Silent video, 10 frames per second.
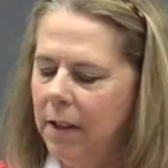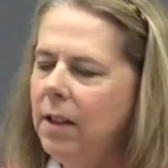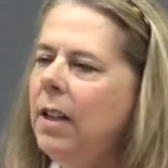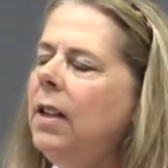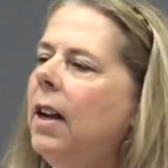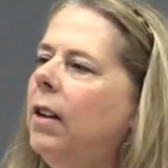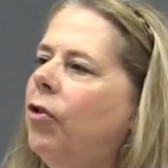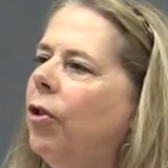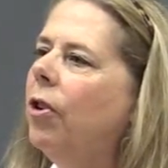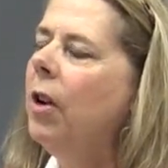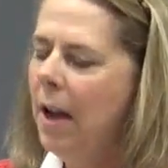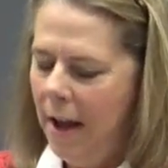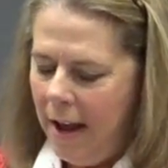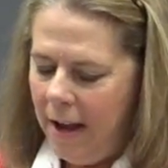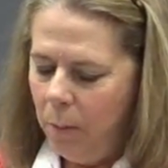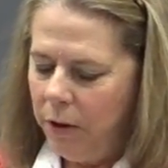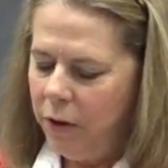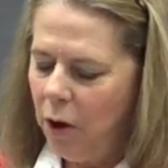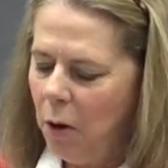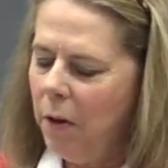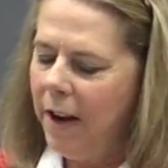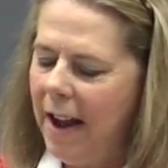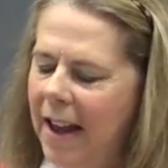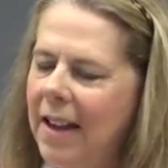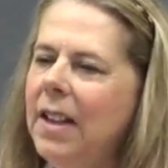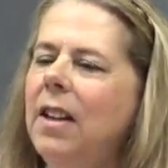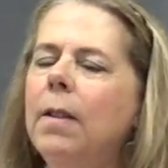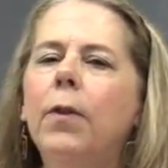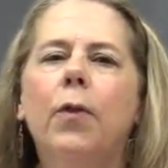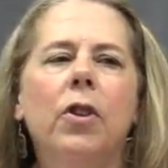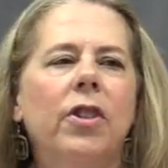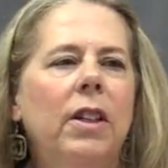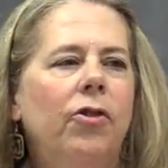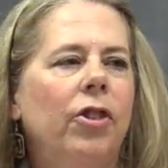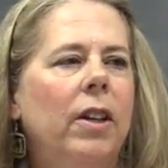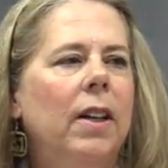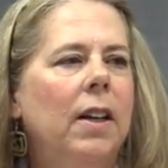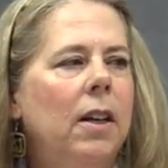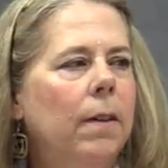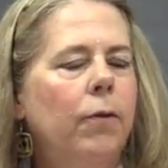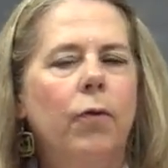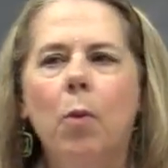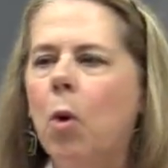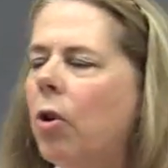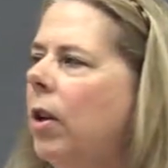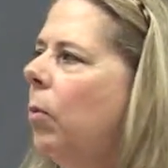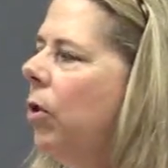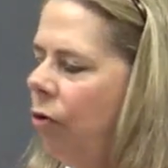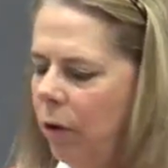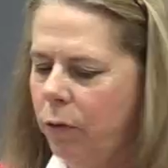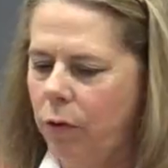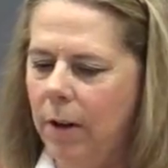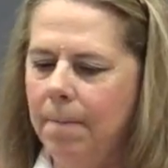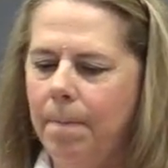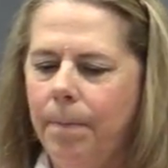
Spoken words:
as a teenager and was told that I had a gift for teaching and a gift for working with children.